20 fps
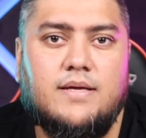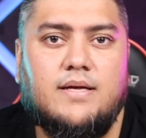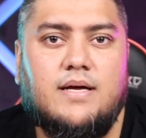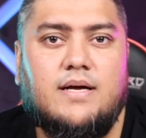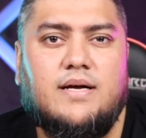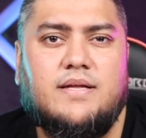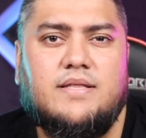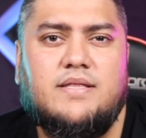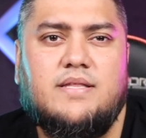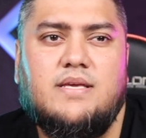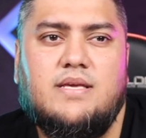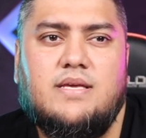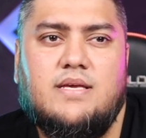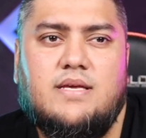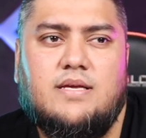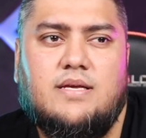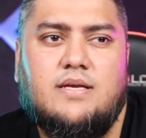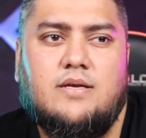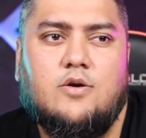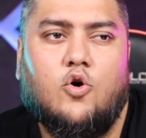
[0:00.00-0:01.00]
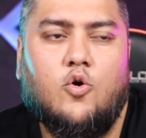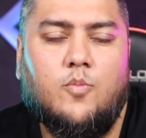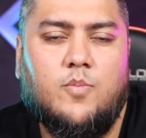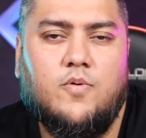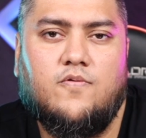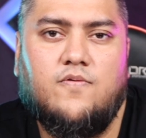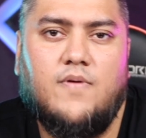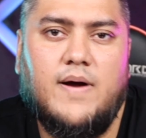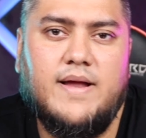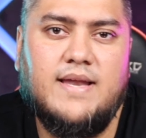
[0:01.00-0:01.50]
The
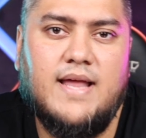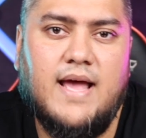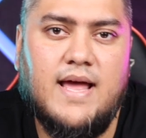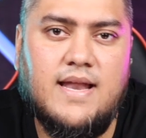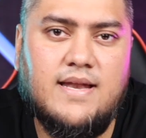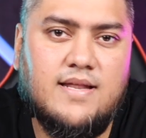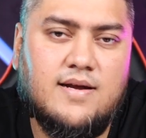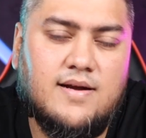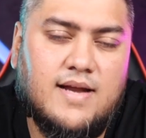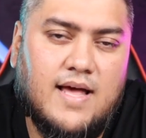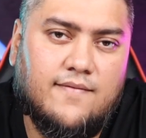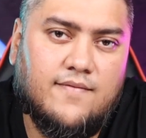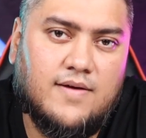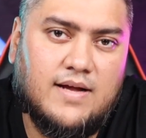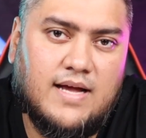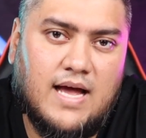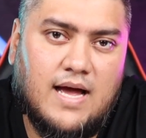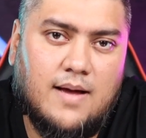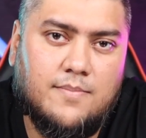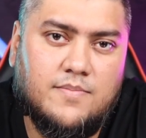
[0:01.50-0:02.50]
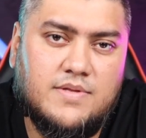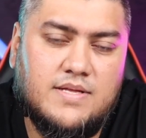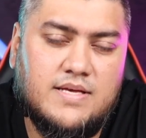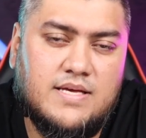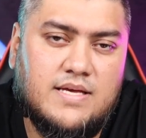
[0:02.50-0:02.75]
Oppo Find N didn't have a gap.